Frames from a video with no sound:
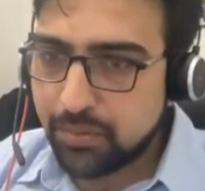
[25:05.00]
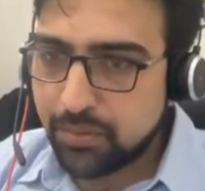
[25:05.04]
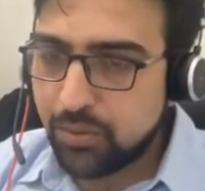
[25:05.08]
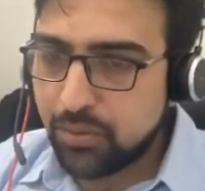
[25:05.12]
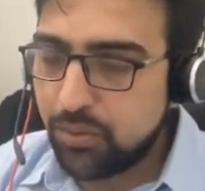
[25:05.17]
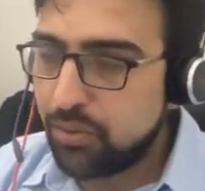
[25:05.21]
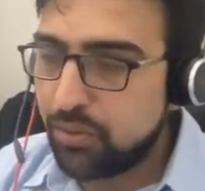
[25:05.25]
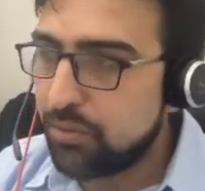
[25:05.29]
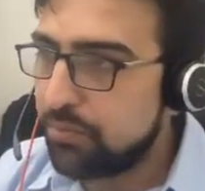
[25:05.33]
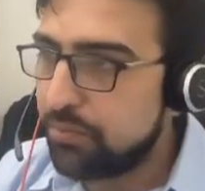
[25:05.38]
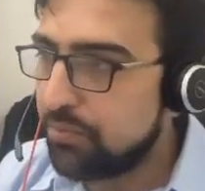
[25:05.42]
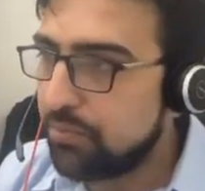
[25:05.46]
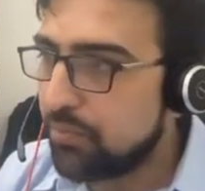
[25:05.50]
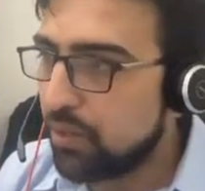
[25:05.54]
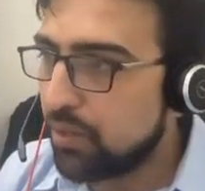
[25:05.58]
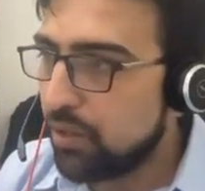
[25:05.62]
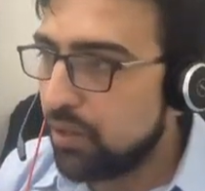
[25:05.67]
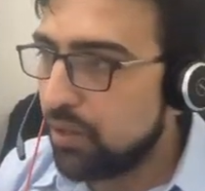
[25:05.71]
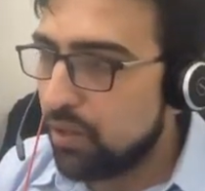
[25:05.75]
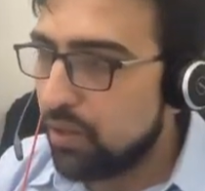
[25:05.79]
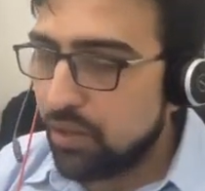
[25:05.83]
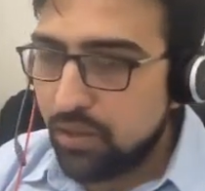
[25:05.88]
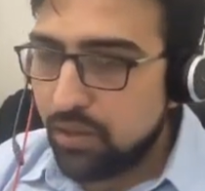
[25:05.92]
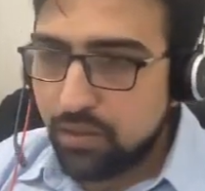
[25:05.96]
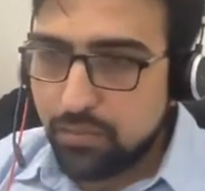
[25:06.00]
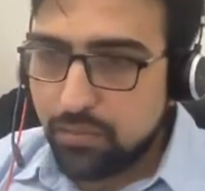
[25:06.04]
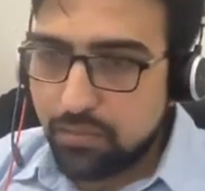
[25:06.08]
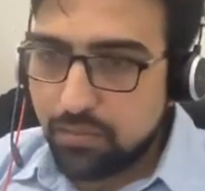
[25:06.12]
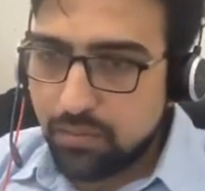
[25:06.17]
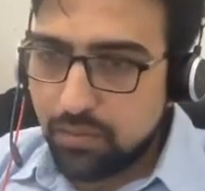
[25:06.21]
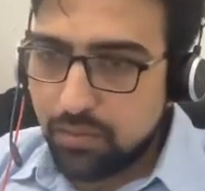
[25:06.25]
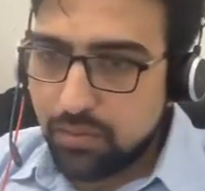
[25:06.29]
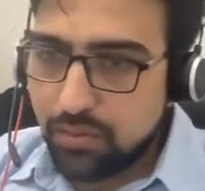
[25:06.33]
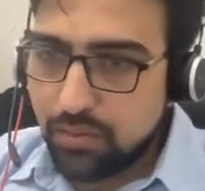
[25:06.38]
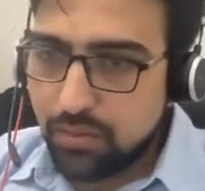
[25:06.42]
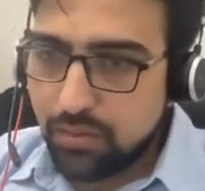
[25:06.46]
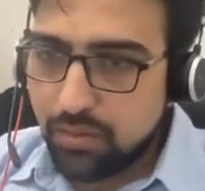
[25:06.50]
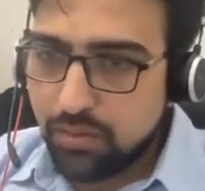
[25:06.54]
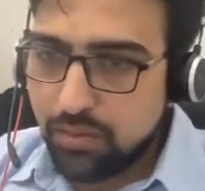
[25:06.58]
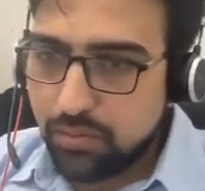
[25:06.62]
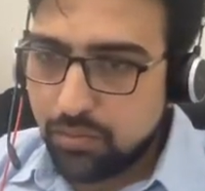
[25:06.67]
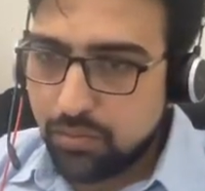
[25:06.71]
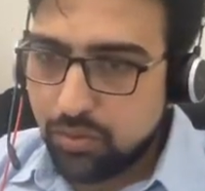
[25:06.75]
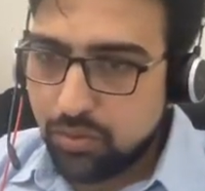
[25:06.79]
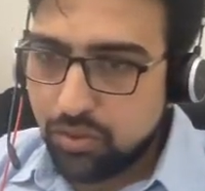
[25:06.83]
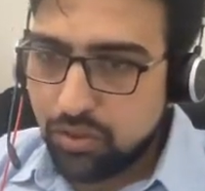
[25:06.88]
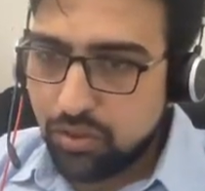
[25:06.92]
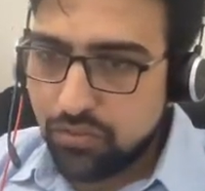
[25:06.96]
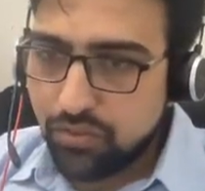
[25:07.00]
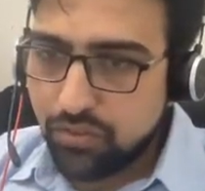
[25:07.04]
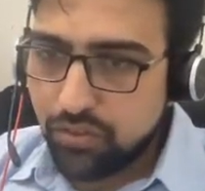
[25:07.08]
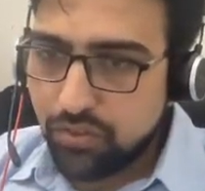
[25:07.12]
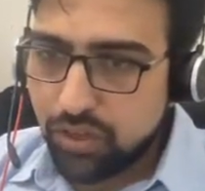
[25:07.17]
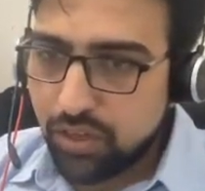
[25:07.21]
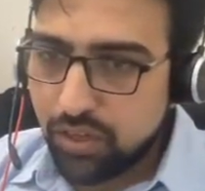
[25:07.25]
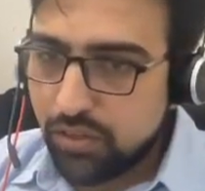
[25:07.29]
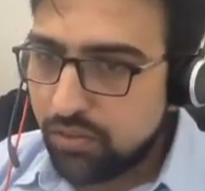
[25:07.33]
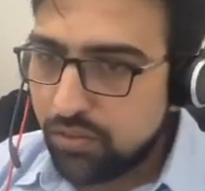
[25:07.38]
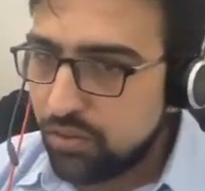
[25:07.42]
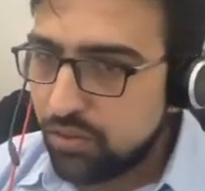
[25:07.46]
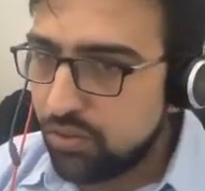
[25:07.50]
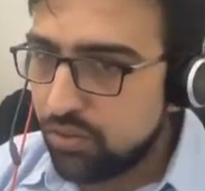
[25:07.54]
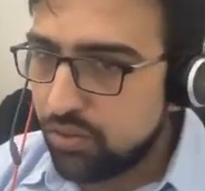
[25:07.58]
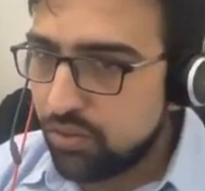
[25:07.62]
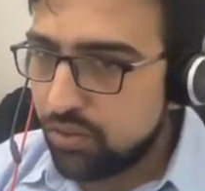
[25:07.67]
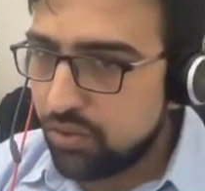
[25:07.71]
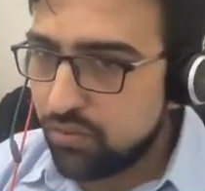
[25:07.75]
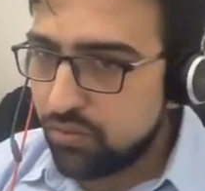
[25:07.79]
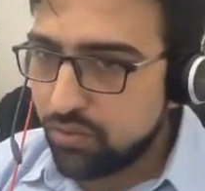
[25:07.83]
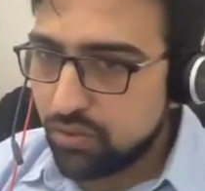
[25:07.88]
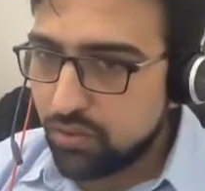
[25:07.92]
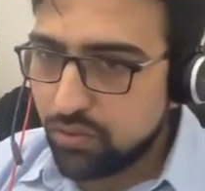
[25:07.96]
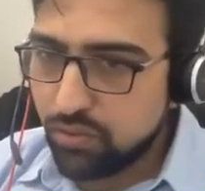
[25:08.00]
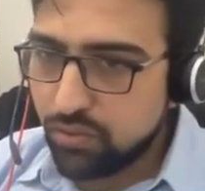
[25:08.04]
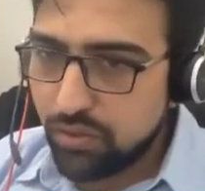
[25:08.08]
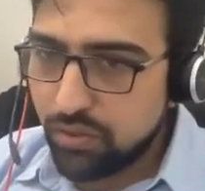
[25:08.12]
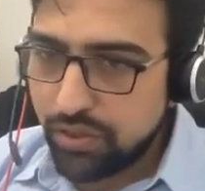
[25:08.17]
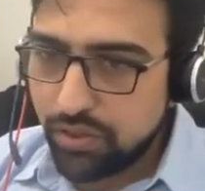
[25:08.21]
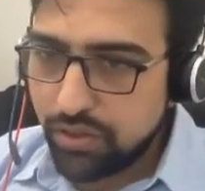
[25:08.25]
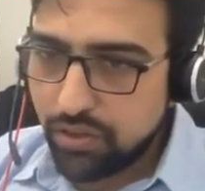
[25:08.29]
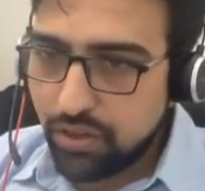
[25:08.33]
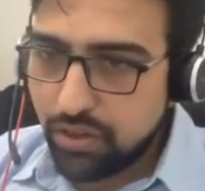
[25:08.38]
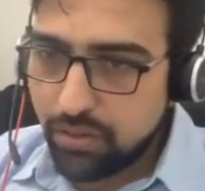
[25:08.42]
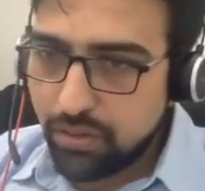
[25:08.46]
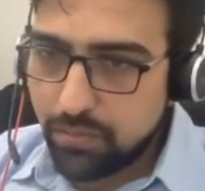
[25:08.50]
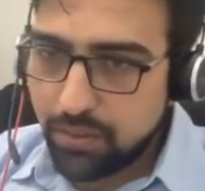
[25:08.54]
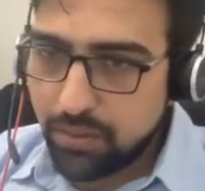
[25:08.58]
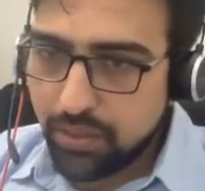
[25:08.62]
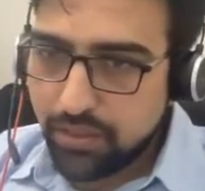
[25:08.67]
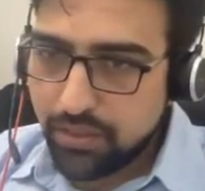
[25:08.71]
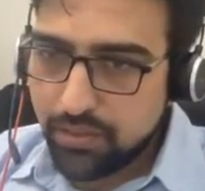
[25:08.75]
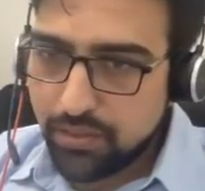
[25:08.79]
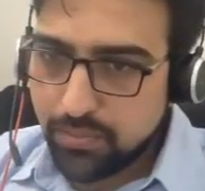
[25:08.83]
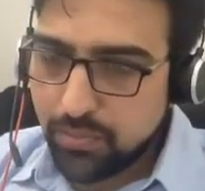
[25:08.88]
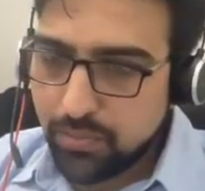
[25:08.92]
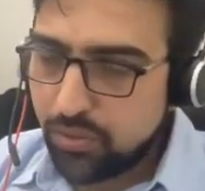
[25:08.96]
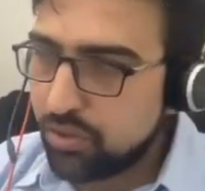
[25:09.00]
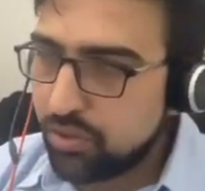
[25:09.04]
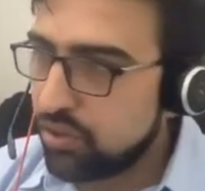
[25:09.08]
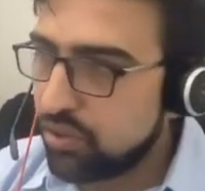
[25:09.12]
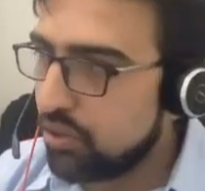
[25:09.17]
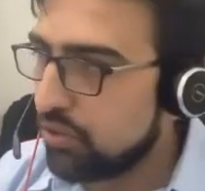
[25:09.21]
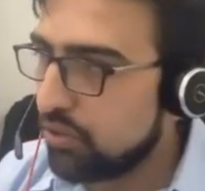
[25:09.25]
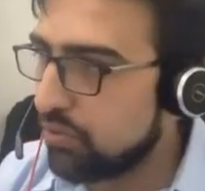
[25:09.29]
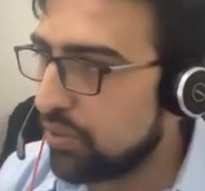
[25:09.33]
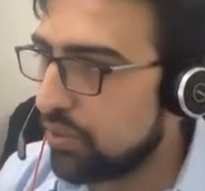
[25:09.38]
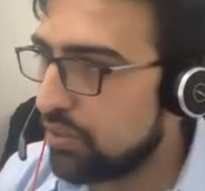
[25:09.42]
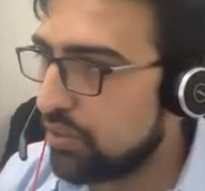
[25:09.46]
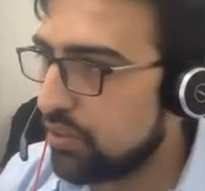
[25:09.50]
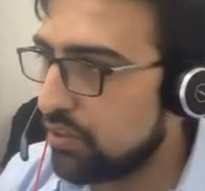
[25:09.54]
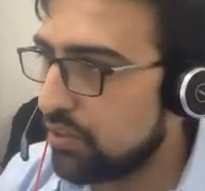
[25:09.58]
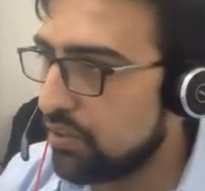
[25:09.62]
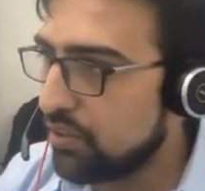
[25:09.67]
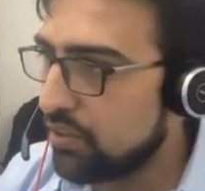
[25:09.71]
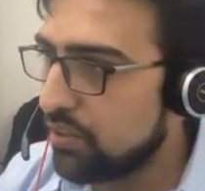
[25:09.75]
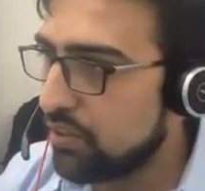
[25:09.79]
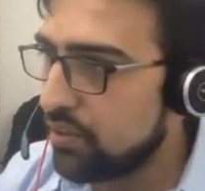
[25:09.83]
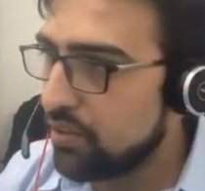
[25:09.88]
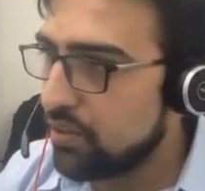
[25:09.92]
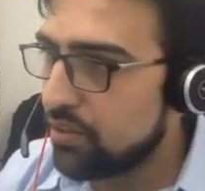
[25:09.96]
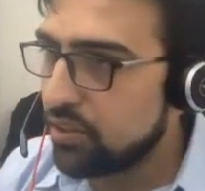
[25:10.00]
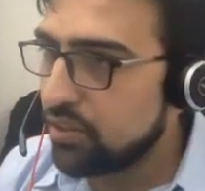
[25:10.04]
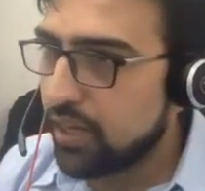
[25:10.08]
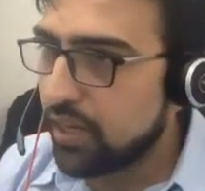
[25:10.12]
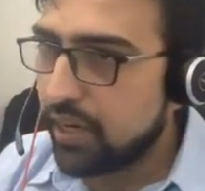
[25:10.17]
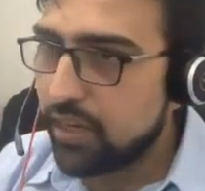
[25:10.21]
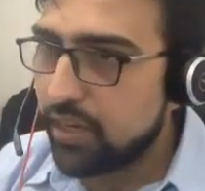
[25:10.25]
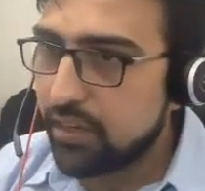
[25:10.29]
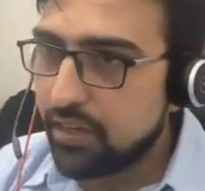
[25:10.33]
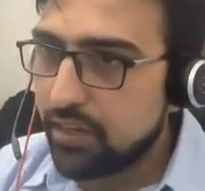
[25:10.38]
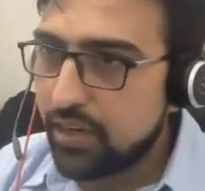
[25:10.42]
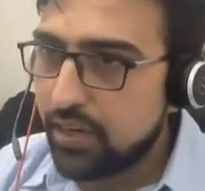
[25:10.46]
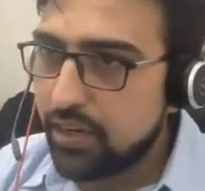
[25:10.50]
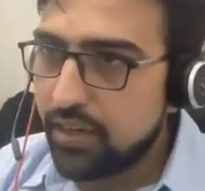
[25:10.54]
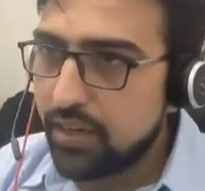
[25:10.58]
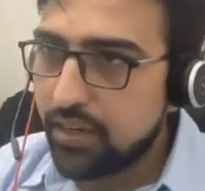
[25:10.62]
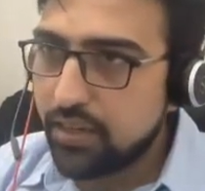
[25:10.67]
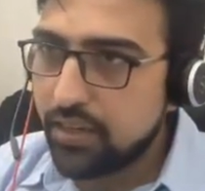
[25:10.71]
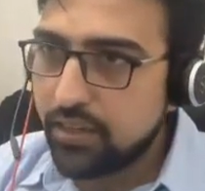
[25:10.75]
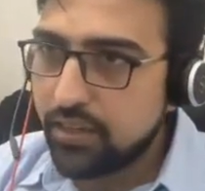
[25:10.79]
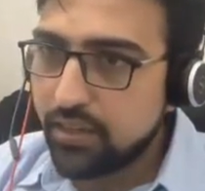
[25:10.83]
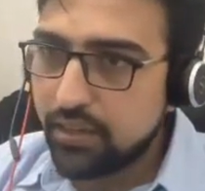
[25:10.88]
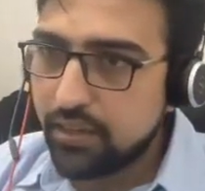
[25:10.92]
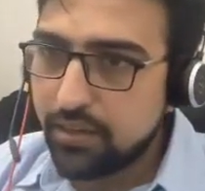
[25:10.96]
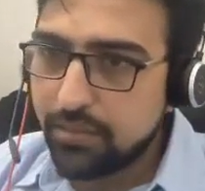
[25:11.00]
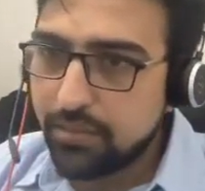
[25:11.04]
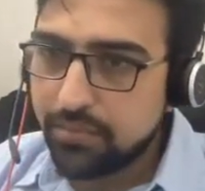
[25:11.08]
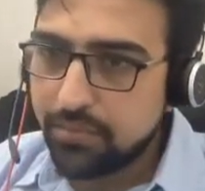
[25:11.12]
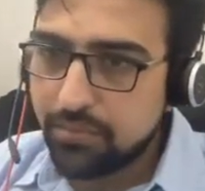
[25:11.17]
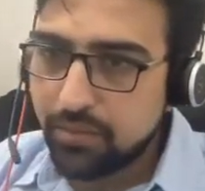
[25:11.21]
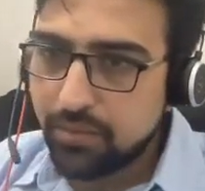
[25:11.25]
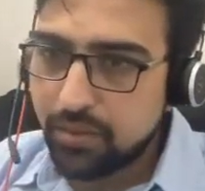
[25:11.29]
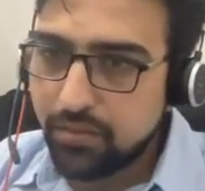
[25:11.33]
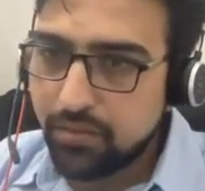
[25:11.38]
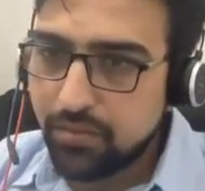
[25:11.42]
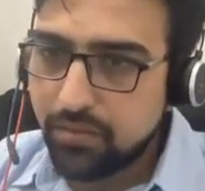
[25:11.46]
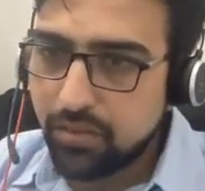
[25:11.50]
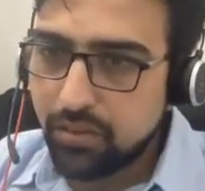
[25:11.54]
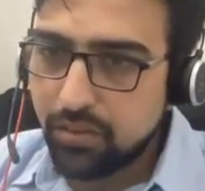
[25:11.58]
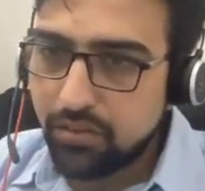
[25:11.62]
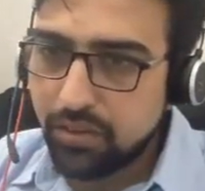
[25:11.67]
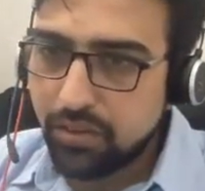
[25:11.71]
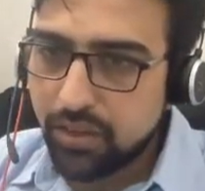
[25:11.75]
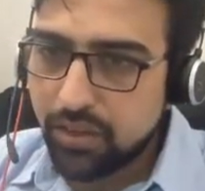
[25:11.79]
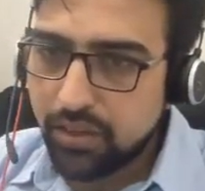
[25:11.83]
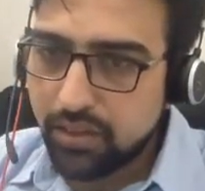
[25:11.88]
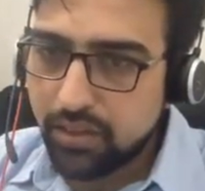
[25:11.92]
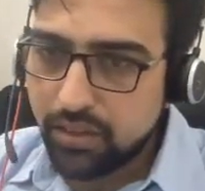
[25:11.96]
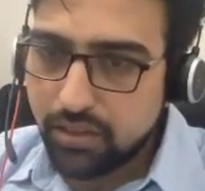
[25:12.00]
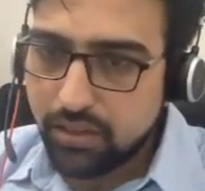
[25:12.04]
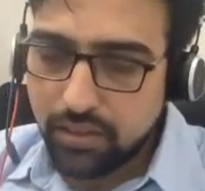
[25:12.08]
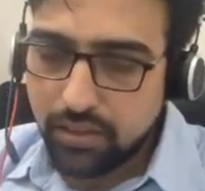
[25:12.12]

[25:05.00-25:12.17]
Cool. Most of you are. Those of you who are not, please post your question in the chat, and one of our,